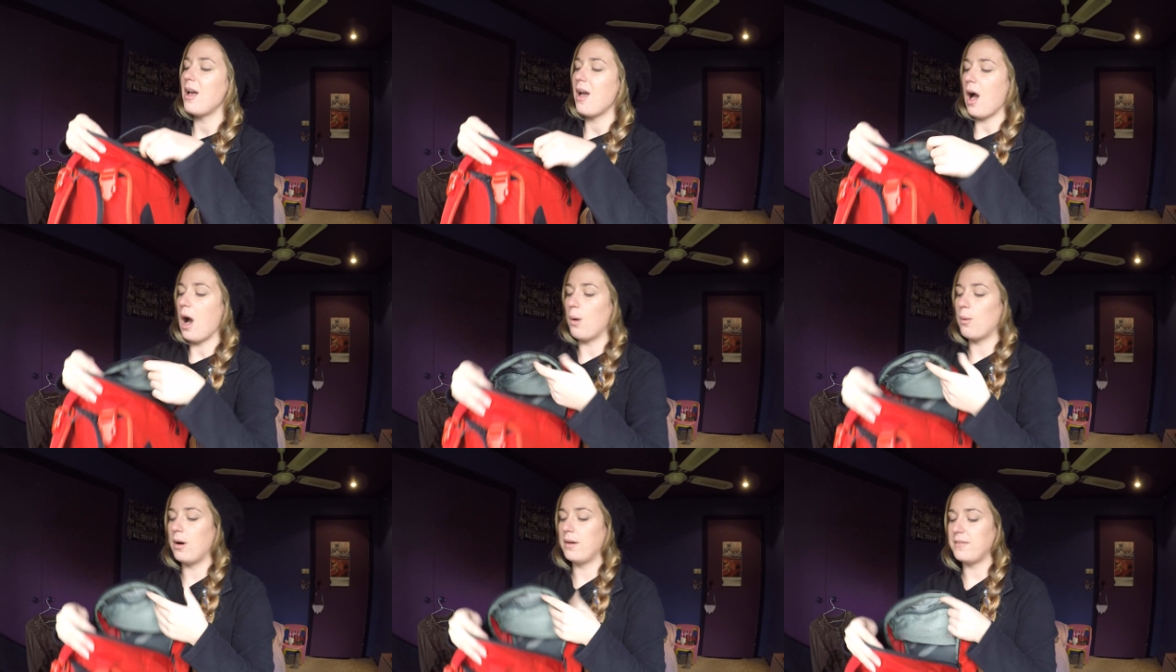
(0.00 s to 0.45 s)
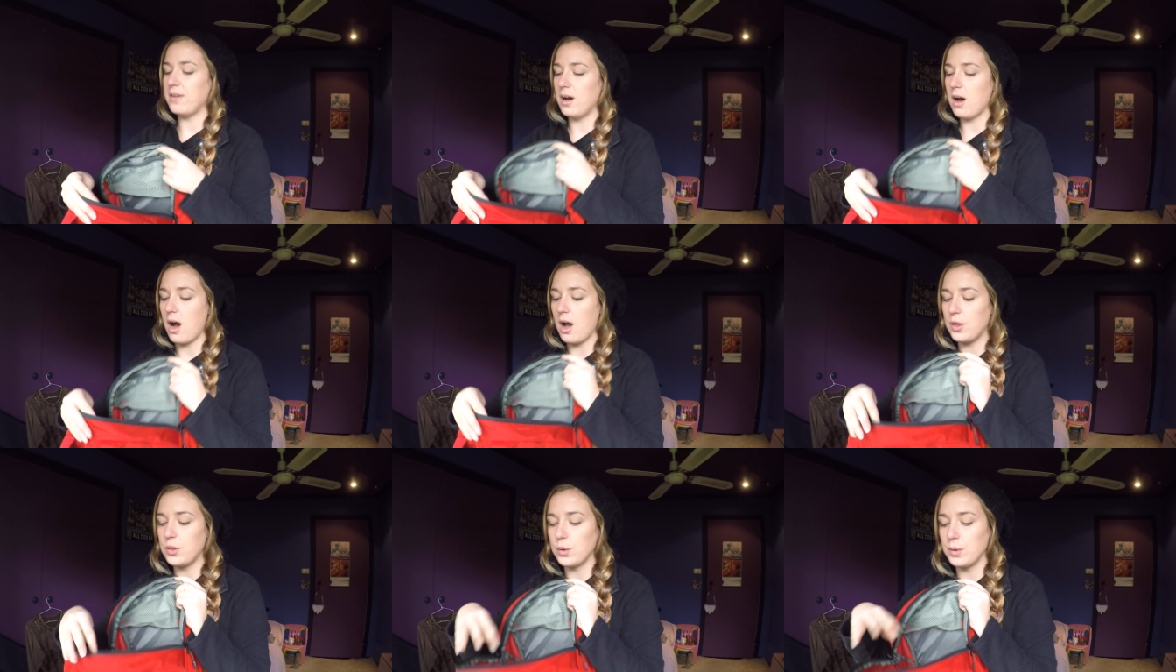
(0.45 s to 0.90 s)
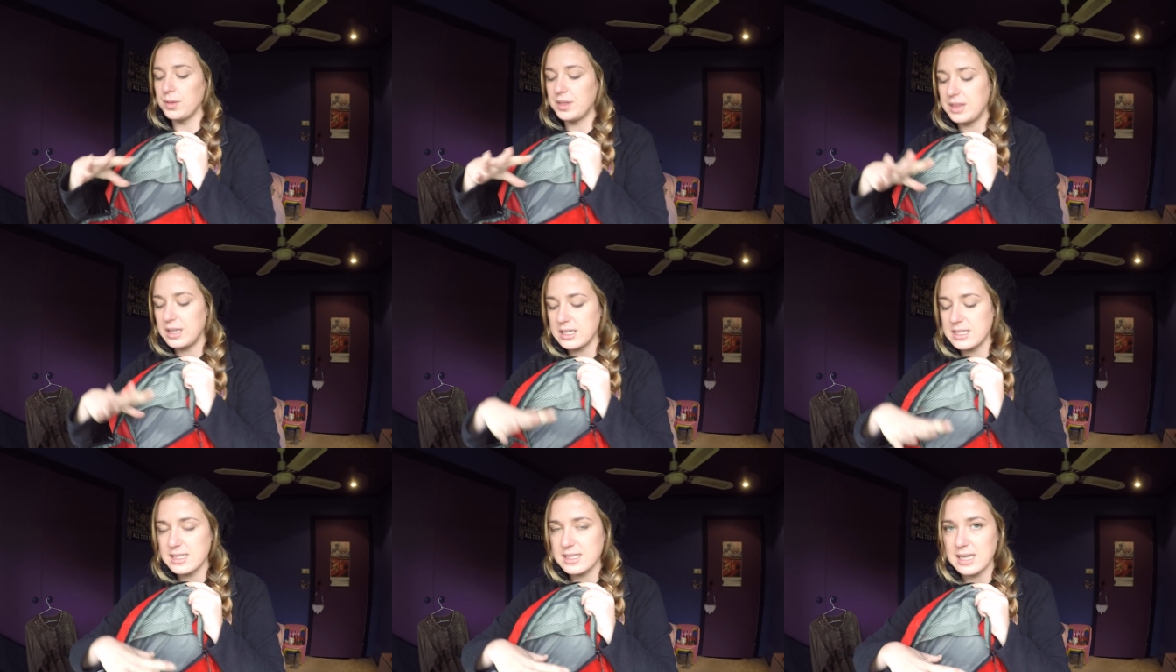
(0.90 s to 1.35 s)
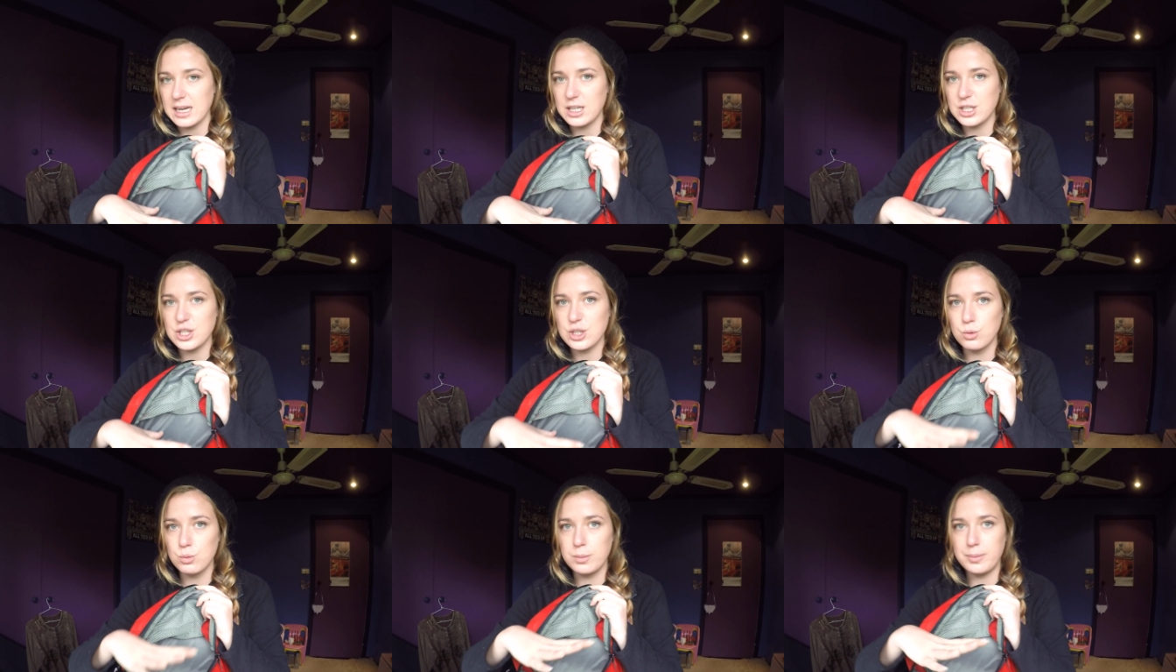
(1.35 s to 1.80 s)
However, I thought this
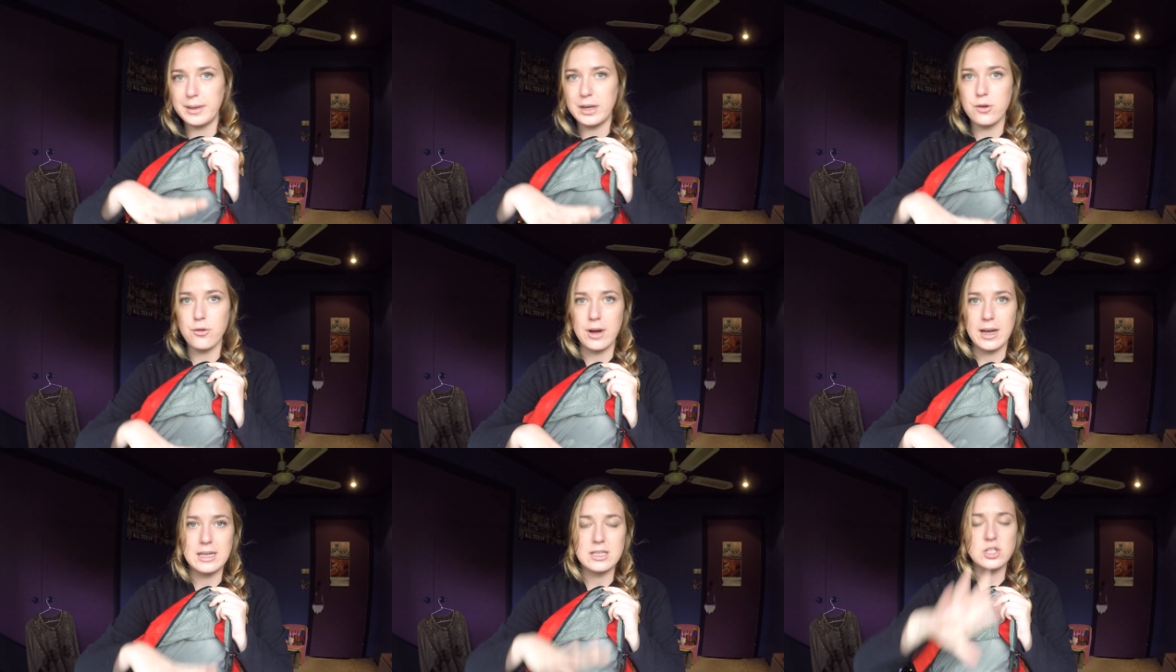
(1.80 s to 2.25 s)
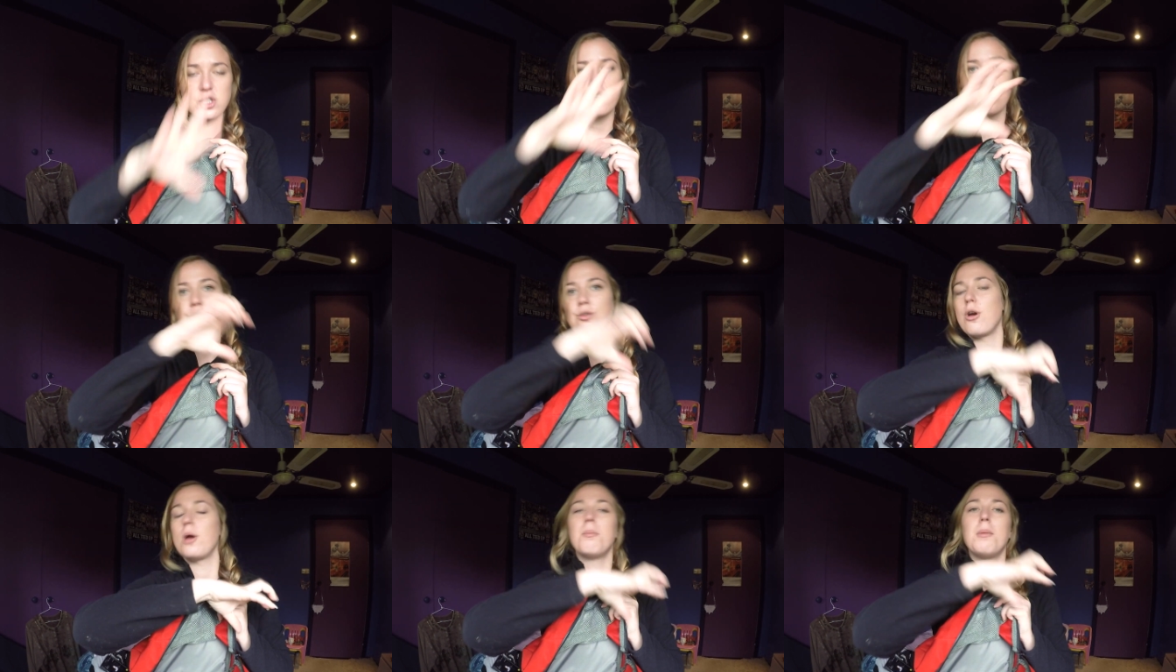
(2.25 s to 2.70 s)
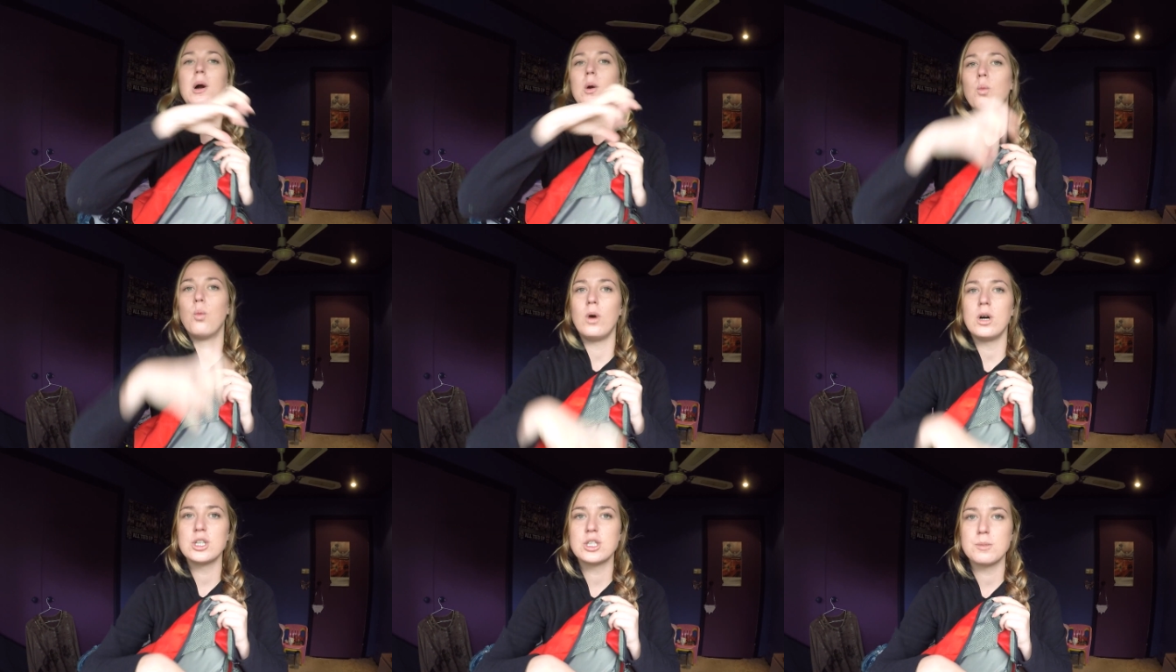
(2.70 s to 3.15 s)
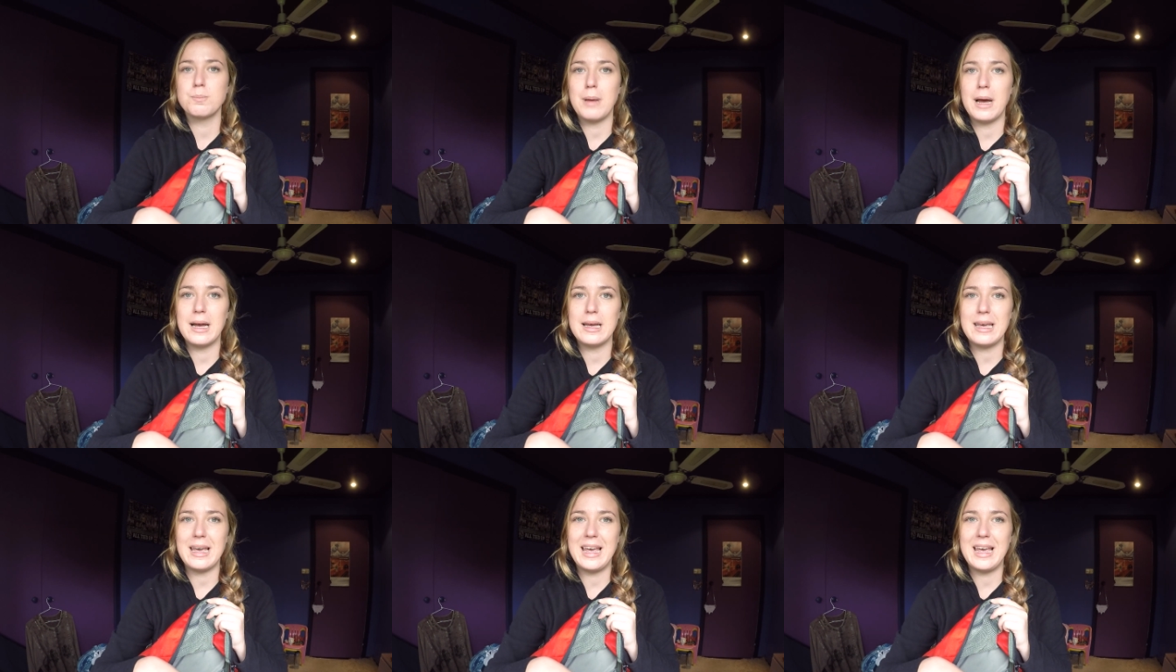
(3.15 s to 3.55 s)
section would be great to throw my wash bag